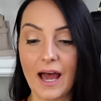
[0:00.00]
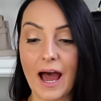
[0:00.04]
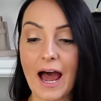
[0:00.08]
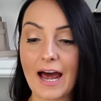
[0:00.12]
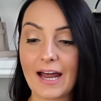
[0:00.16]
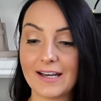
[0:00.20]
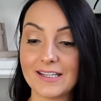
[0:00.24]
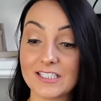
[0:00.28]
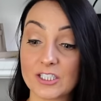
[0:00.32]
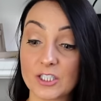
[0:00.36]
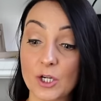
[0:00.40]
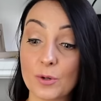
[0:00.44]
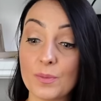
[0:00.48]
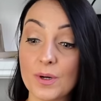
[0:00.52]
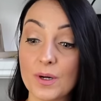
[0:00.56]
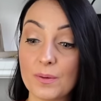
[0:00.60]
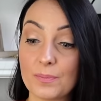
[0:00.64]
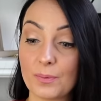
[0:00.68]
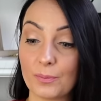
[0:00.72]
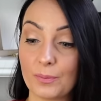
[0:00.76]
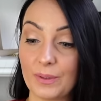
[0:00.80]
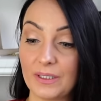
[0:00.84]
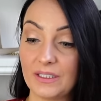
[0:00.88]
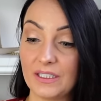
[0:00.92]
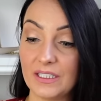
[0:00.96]
And it's come
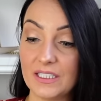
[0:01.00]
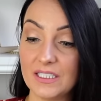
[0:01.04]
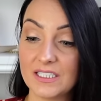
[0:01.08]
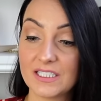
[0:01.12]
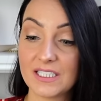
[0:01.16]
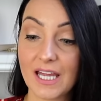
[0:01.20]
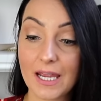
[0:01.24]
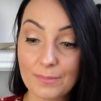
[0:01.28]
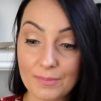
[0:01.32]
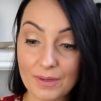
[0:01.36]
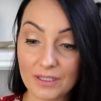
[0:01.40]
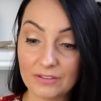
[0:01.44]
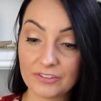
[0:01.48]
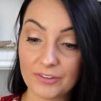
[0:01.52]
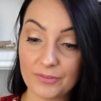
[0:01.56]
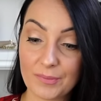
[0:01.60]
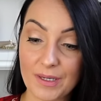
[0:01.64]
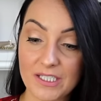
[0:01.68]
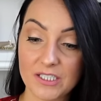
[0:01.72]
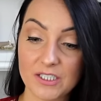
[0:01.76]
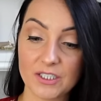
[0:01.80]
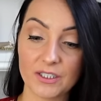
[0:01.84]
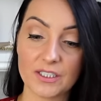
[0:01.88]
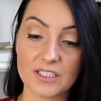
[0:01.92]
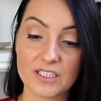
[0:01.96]
up with the same
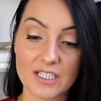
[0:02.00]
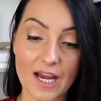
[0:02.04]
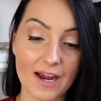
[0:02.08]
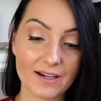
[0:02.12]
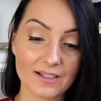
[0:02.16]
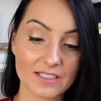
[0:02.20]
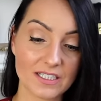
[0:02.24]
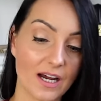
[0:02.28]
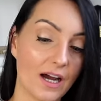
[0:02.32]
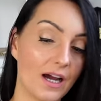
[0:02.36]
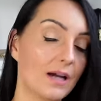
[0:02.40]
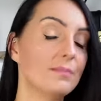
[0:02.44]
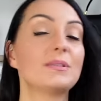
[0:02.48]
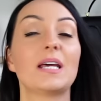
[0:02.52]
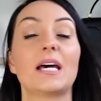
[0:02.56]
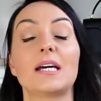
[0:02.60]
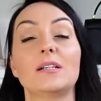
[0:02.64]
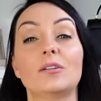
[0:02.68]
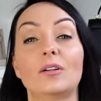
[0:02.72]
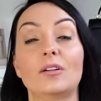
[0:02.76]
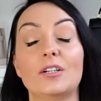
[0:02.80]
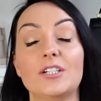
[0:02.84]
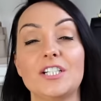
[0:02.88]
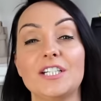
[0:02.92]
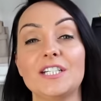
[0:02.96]
information, the tag type,
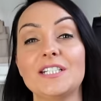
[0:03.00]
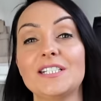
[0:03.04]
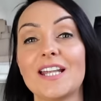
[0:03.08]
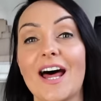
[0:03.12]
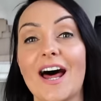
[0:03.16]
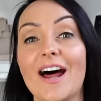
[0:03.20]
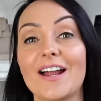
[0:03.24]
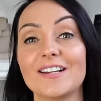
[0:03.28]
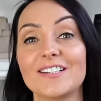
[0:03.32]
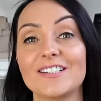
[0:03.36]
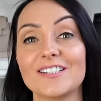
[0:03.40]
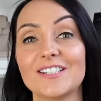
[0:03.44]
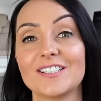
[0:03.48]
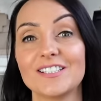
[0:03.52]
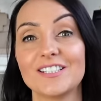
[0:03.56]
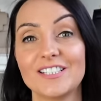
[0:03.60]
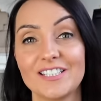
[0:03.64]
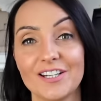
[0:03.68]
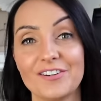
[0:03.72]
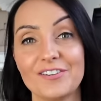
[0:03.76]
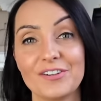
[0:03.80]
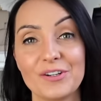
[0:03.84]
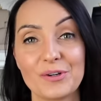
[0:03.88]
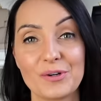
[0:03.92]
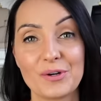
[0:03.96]
technologies, and
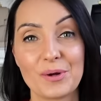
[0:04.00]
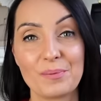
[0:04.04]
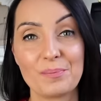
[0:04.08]
serial